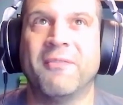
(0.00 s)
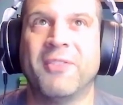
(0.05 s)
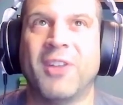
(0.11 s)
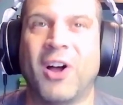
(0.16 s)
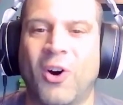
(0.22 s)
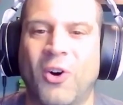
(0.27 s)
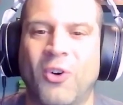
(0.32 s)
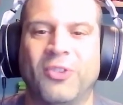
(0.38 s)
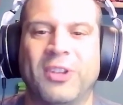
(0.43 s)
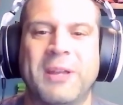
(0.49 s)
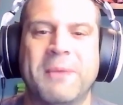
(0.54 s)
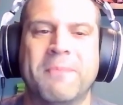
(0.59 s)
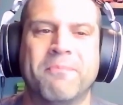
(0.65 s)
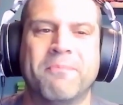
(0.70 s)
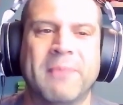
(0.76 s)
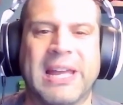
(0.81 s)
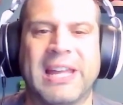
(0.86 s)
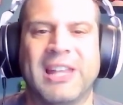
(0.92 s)
only
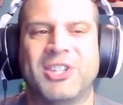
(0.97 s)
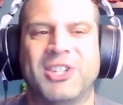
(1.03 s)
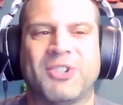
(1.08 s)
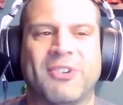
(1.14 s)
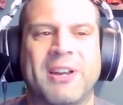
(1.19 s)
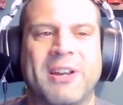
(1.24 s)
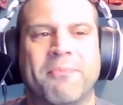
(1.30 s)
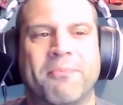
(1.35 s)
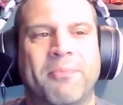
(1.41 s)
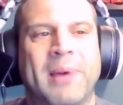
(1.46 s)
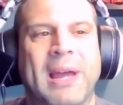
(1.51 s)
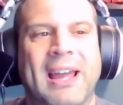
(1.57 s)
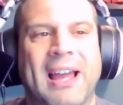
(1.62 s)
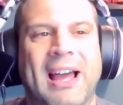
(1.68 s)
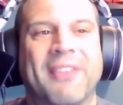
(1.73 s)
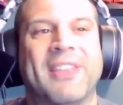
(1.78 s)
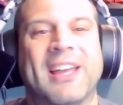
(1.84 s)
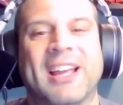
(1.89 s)
mainstream band,
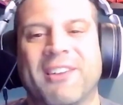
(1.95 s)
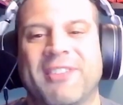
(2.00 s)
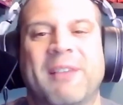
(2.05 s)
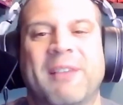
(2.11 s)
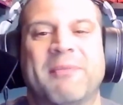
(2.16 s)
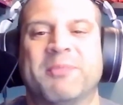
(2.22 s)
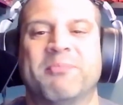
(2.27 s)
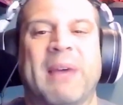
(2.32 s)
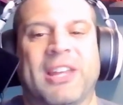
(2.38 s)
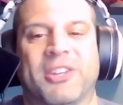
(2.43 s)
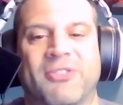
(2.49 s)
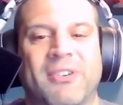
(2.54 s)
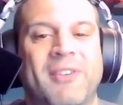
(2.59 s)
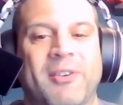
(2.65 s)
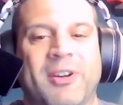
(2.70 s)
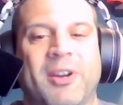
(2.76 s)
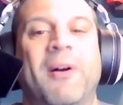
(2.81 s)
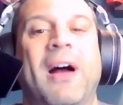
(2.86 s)
I think of them as mainstream.
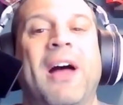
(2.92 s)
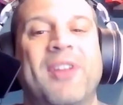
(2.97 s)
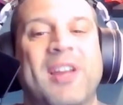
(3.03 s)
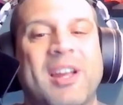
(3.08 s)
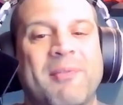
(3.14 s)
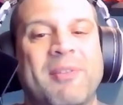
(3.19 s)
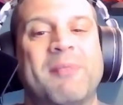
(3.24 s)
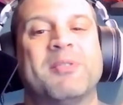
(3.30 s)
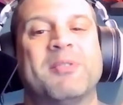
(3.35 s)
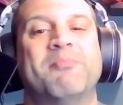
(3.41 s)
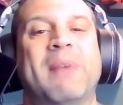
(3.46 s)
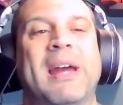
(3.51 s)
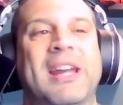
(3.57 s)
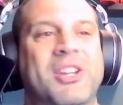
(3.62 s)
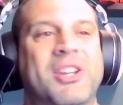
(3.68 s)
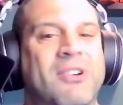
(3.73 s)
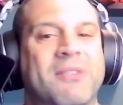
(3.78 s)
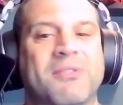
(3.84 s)
There we go. I think of them as
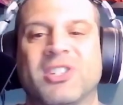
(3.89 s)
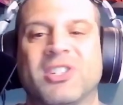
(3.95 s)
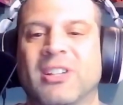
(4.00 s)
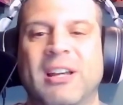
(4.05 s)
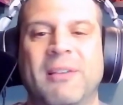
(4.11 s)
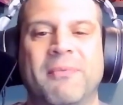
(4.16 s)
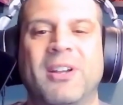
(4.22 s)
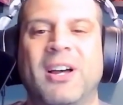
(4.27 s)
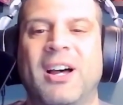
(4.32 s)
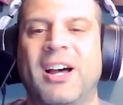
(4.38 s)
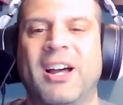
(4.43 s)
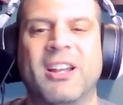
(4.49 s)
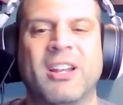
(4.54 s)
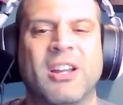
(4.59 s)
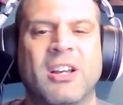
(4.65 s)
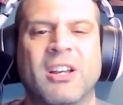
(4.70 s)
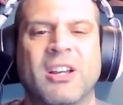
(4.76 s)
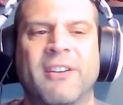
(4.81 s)
mainstream. Slipknot,
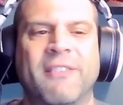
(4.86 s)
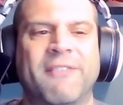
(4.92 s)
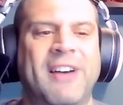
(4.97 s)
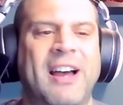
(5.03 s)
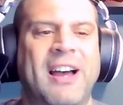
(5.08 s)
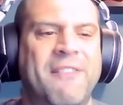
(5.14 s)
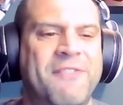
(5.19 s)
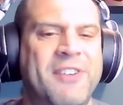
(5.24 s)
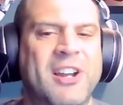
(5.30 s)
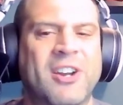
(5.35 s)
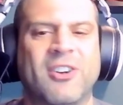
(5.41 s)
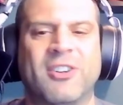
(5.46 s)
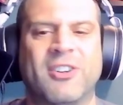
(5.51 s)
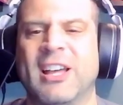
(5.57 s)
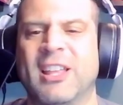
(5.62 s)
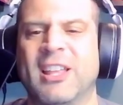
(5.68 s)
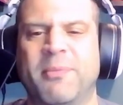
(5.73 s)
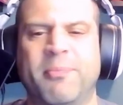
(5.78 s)
Five Finger
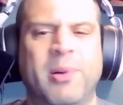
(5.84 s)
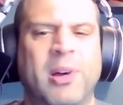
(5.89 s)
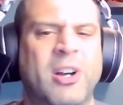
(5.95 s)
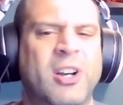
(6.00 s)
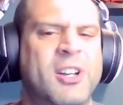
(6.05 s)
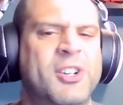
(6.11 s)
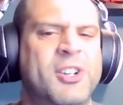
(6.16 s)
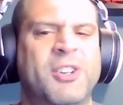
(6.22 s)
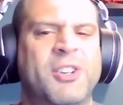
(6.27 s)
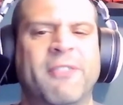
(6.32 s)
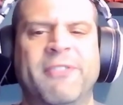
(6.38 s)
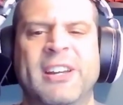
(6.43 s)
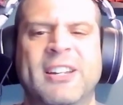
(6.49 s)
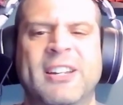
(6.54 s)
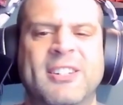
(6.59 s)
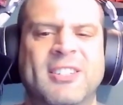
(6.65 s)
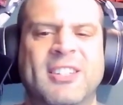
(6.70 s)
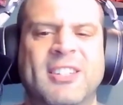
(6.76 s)
Death Punch,
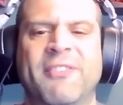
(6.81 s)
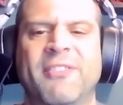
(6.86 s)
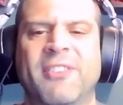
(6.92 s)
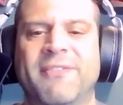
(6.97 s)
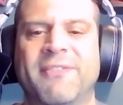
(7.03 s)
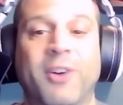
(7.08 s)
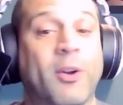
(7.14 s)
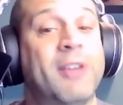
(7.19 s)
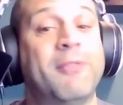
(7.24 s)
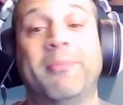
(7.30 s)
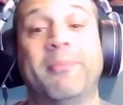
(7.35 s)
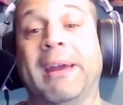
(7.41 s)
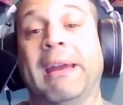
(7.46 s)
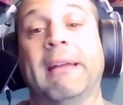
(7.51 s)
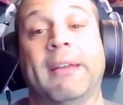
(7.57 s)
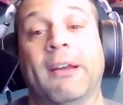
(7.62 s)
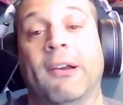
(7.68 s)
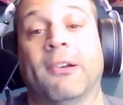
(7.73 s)
Avenged Sevenfold, even
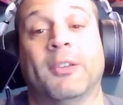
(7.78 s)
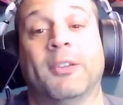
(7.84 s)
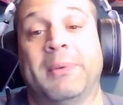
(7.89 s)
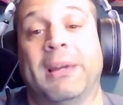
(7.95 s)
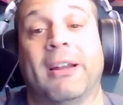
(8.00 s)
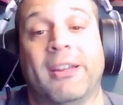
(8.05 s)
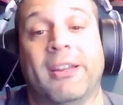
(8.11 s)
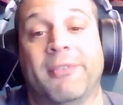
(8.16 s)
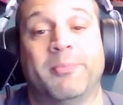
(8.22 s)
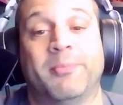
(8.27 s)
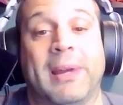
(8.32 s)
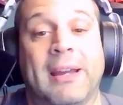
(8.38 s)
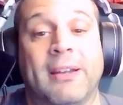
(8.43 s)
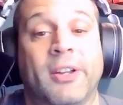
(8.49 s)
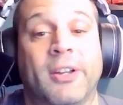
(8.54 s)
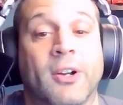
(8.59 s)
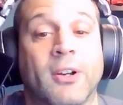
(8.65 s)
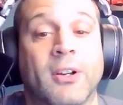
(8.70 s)
Pantera. Let's be honest, even
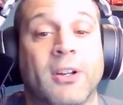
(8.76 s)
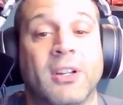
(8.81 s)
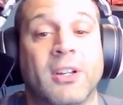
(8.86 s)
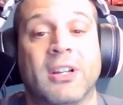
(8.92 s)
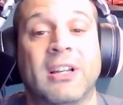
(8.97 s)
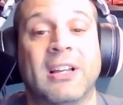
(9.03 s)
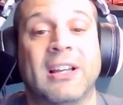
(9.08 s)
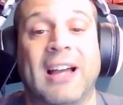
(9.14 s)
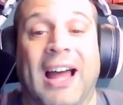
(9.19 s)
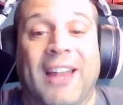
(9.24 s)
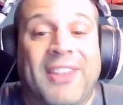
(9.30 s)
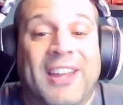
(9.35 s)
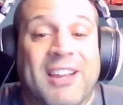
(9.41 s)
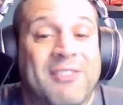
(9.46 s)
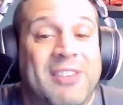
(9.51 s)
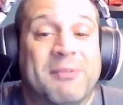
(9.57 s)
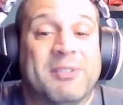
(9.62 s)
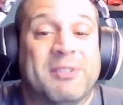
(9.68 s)
Pantera. I think
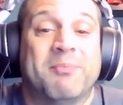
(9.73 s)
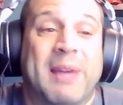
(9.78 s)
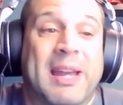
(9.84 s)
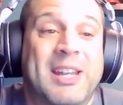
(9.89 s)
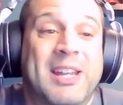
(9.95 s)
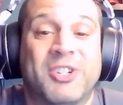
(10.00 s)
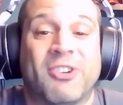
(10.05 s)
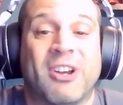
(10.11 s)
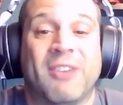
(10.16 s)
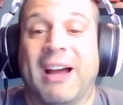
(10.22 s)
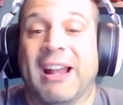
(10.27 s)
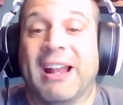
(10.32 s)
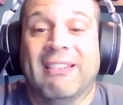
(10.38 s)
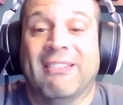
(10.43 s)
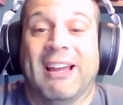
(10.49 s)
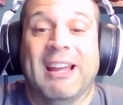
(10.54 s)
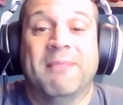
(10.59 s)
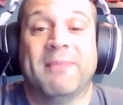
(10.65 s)
of them as mainstream. I didn't
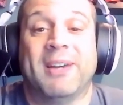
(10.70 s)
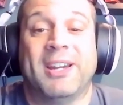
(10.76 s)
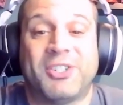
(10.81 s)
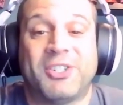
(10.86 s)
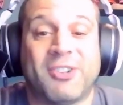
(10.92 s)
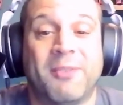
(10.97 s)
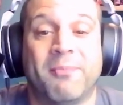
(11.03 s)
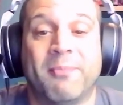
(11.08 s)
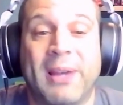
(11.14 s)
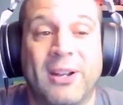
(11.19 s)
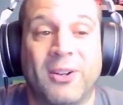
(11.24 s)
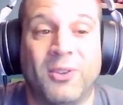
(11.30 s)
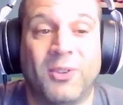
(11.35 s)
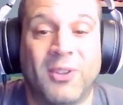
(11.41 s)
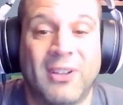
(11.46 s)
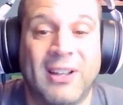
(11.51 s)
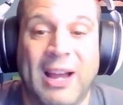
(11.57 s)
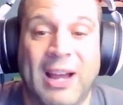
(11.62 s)
like mainstream metal.
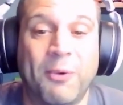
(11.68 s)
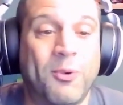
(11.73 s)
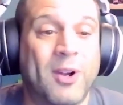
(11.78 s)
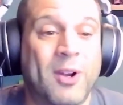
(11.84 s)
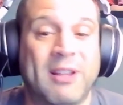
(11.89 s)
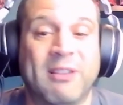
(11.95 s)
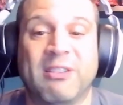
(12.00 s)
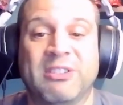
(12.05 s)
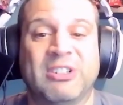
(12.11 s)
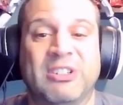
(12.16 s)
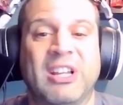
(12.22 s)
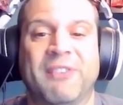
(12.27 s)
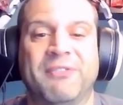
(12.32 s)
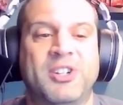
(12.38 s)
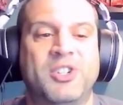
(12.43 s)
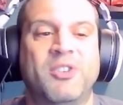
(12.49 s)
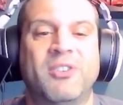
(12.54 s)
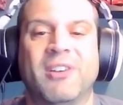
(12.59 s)
I wanted stuff
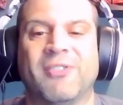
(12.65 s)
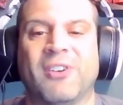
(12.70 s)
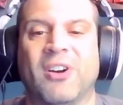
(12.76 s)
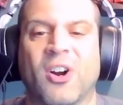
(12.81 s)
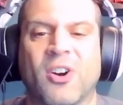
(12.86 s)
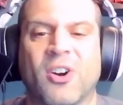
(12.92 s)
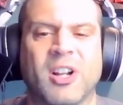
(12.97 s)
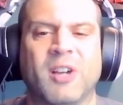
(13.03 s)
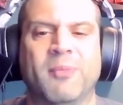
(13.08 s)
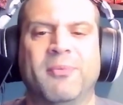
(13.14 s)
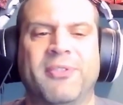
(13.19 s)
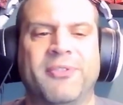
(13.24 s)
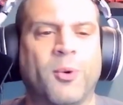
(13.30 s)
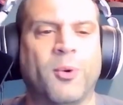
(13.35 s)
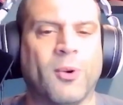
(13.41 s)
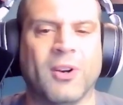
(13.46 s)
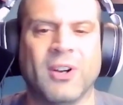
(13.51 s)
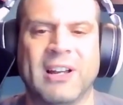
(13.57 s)
that you never heard of
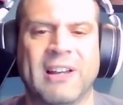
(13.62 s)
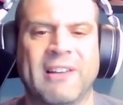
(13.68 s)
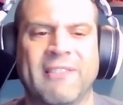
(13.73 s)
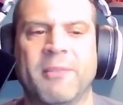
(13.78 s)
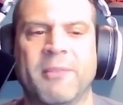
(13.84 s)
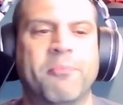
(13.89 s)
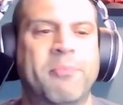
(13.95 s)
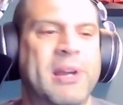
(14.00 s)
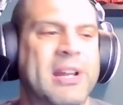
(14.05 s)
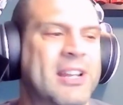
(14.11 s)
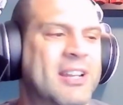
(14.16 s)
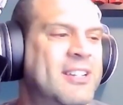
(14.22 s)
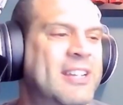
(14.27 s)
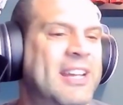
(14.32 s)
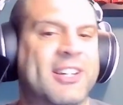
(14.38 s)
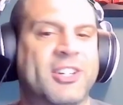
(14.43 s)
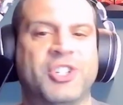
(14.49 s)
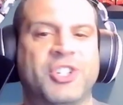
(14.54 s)
before.
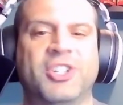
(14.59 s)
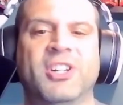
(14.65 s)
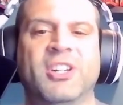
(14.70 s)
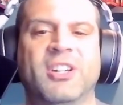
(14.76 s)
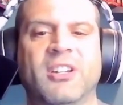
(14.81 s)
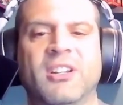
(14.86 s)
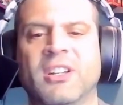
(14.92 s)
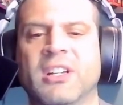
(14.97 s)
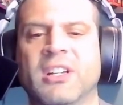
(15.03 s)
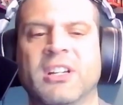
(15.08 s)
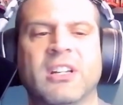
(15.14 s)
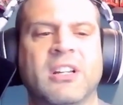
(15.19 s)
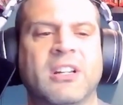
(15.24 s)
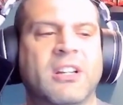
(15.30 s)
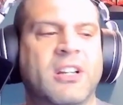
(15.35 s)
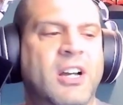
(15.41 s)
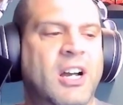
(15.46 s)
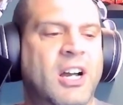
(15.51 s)
Benediction,
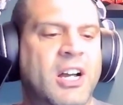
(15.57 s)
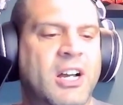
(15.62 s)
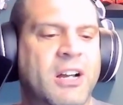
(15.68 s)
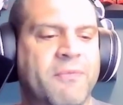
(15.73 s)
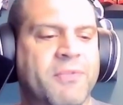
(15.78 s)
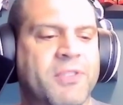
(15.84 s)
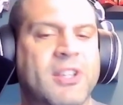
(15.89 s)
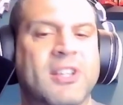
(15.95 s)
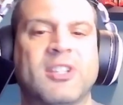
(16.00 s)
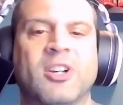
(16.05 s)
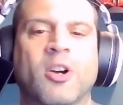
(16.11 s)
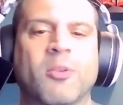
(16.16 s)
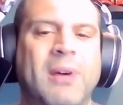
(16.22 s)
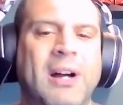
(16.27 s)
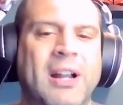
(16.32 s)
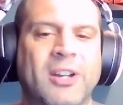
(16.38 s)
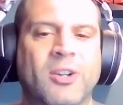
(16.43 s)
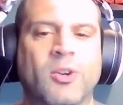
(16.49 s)

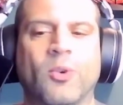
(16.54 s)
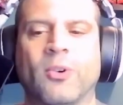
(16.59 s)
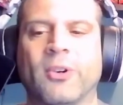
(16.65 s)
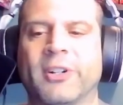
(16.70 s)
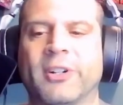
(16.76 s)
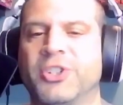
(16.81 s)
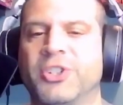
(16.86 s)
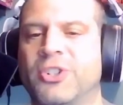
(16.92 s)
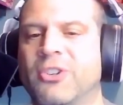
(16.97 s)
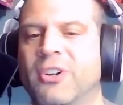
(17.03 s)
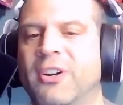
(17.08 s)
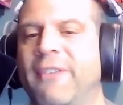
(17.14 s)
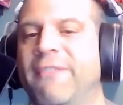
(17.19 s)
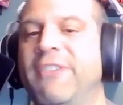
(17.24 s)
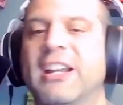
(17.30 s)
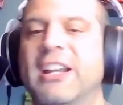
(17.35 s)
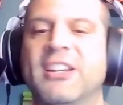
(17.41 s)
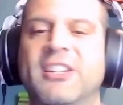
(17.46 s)
Disharmonic Orchestra,
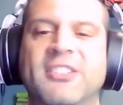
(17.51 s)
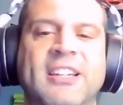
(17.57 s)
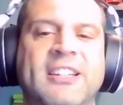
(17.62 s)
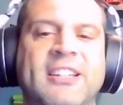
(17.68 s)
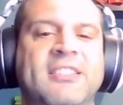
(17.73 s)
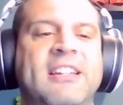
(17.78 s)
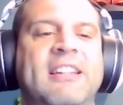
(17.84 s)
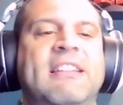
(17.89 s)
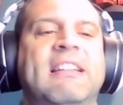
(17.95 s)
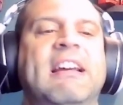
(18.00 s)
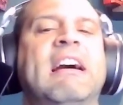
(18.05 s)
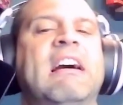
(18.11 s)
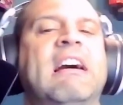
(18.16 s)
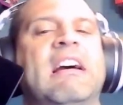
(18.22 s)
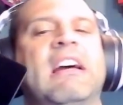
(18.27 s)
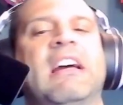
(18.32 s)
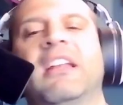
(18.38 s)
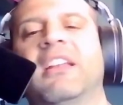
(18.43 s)
Fetish
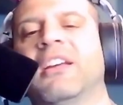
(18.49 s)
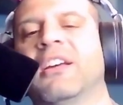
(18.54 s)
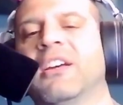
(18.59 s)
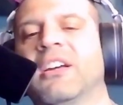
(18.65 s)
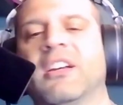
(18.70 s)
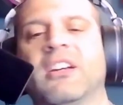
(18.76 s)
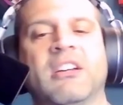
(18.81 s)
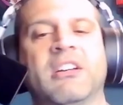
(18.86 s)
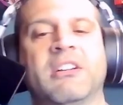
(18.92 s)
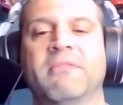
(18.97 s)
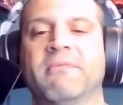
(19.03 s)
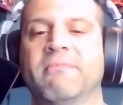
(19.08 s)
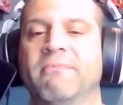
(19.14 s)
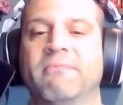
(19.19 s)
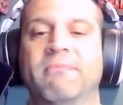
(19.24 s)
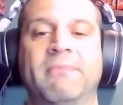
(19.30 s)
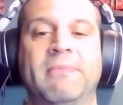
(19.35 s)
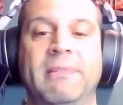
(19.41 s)
69,
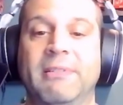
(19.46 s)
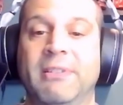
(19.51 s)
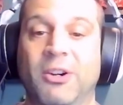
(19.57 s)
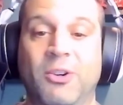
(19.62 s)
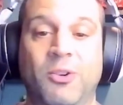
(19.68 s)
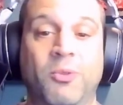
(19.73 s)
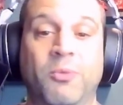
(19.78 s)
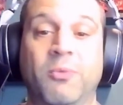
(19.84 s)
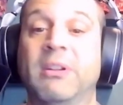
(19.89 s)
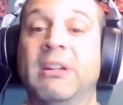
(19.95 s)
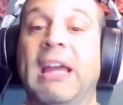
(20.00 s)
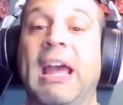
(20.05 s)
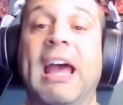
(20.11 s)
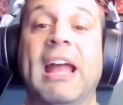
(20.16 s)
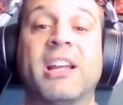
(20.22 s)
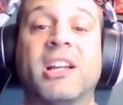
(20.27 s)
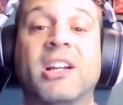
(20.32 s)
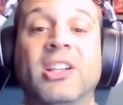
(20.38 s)
you know,
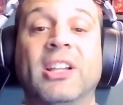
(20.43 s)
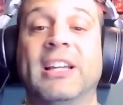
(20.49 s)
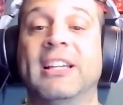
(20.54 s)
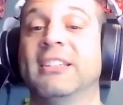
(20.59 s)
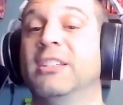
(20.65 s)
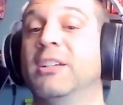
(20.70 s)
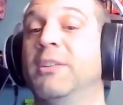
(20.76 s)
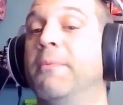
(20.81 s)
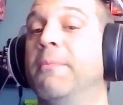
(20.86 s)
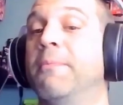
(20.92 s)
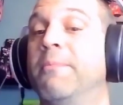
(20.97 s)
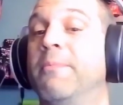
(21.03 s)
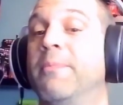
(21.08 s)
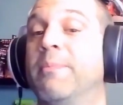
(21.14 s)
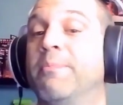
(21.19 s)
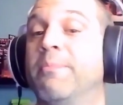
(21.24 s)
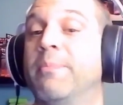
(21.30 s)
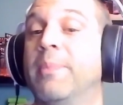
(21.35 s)
Cataclysm,
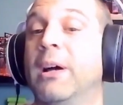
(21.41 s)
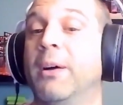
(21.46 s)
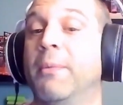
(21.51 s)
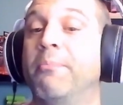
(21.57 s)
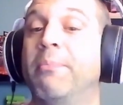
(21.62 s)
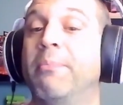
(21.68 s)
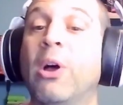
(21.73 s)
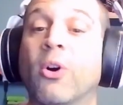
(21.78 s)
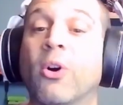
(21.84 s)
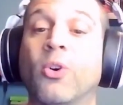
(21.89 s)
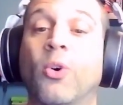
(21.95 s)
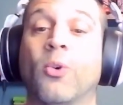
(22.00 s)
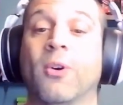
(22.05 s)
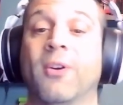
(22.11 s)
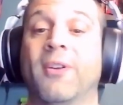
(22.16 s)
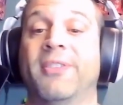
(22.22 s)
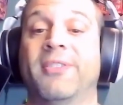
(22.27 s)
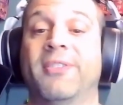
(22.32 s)

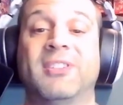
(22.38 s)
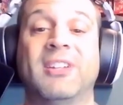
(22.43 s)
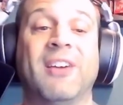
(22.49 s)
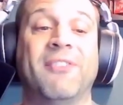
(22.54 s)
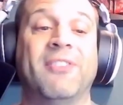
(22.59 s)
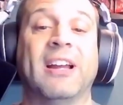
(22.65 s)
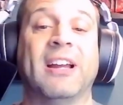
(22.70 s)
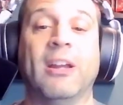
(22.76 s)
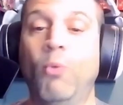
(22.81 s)
Belgorth, stuff like it.